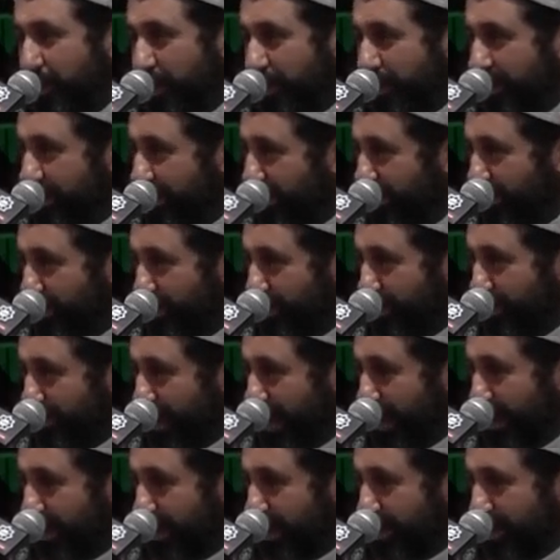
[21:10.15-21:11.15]
But, you know, you
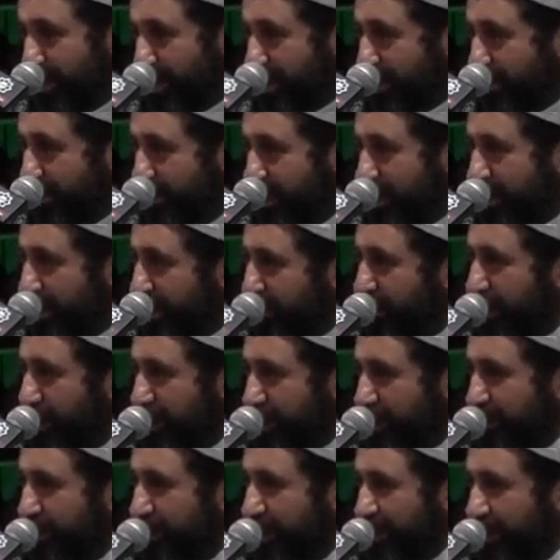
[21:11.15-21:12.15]
cannot dismiss the
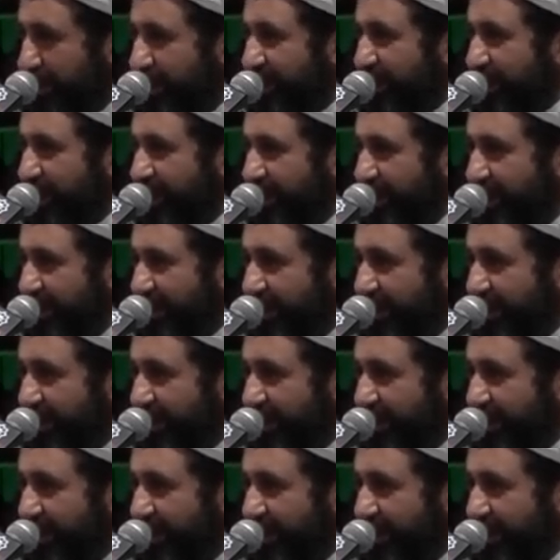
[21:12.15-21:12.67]
possibility.